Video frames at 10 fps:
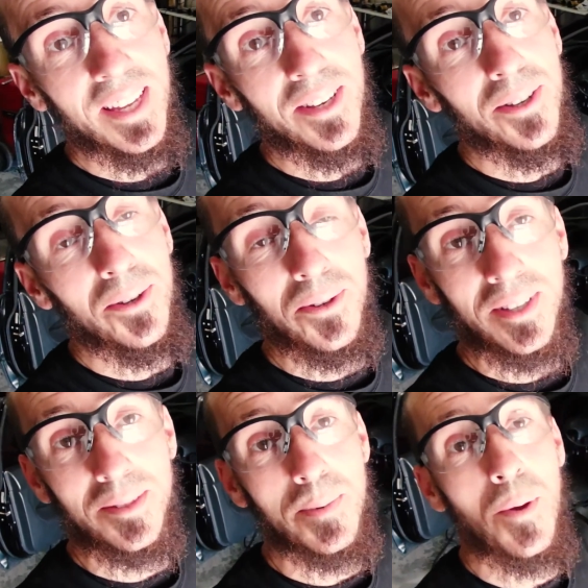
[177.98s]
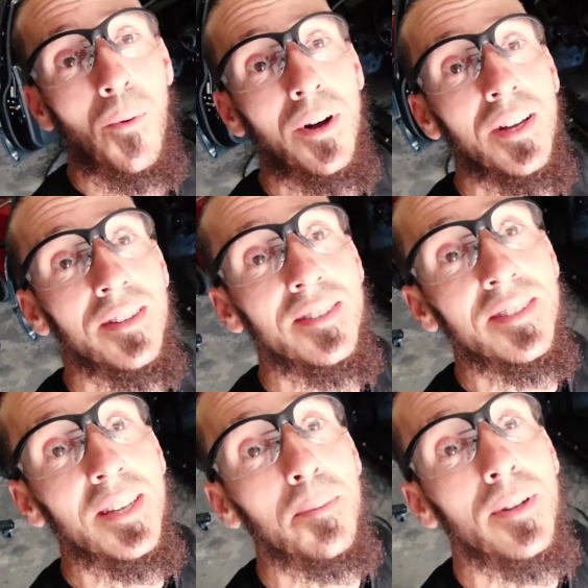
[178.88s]
I do gets me one
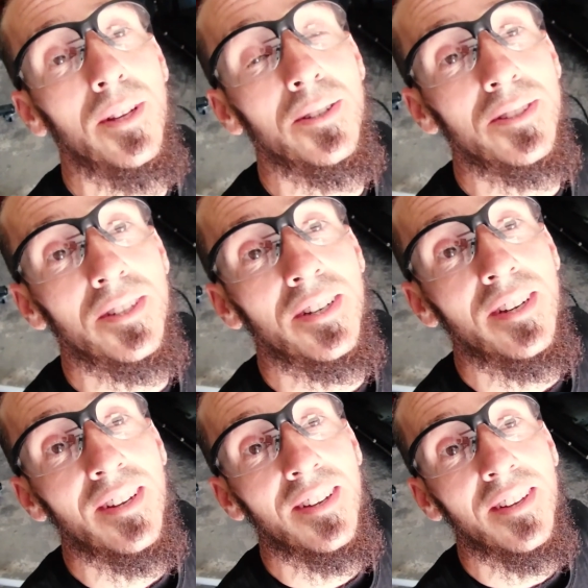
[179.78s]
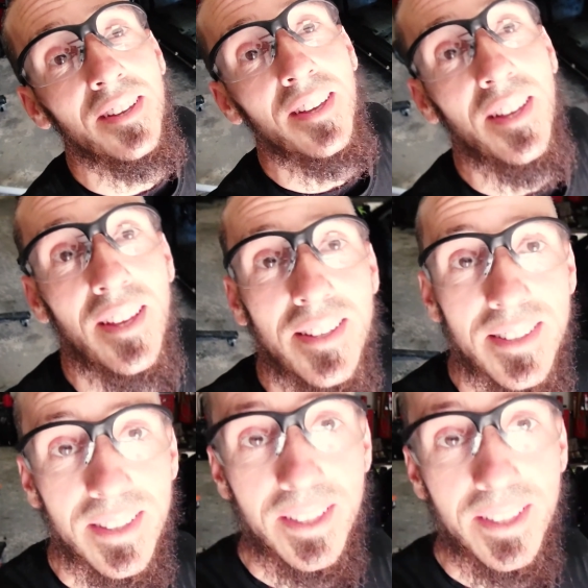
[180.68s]
step closer to